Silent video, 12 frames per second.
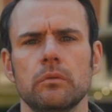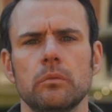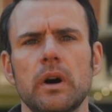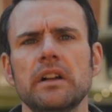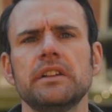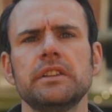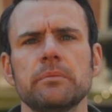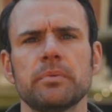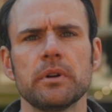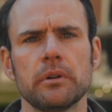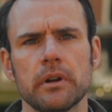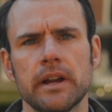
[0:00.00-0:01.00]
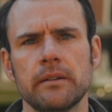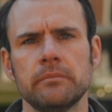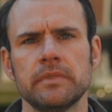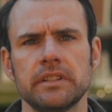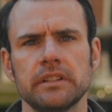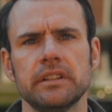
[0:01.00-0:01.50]
While in the program,
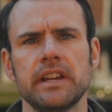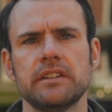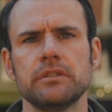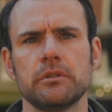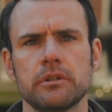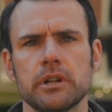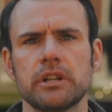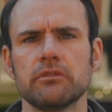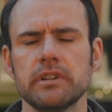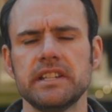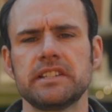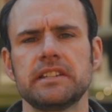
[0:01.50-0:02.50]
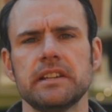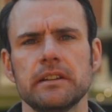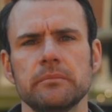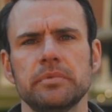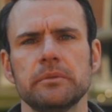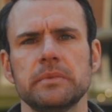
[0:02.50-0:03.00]
the landowner agrees to
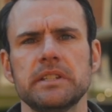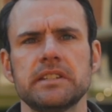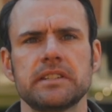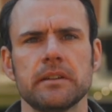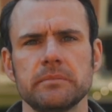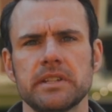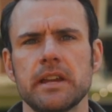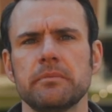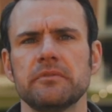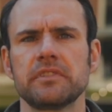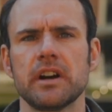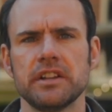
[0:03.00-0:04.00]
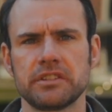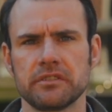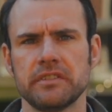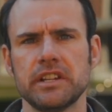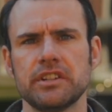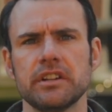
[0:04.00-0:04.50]
implement some type of
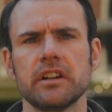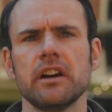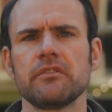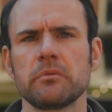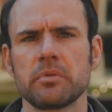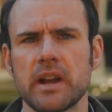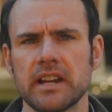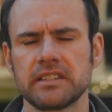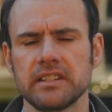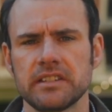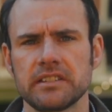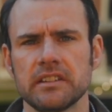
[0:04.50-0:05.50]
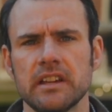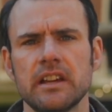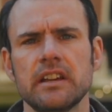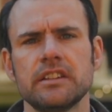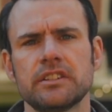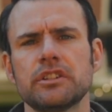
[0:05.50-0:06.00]
conservation cover practice
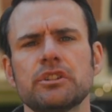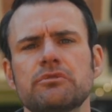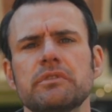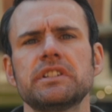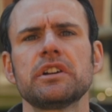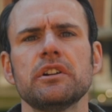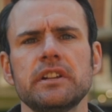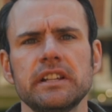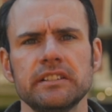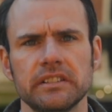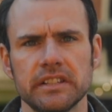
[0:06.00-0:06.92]
such as returning the